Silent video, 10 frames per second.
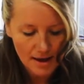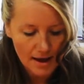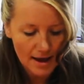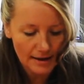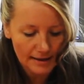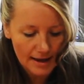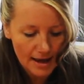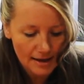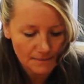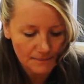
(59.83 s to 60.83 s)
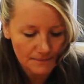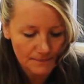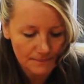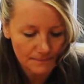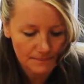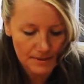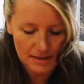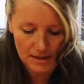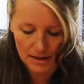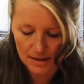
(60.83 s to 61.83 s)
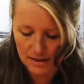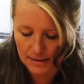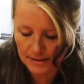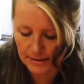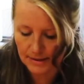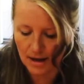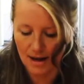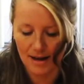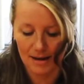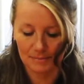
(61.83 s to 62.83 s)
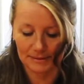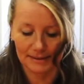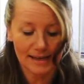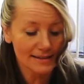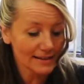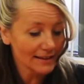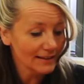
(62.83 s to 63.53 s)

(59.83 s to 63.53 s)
And again, because I'm lazy,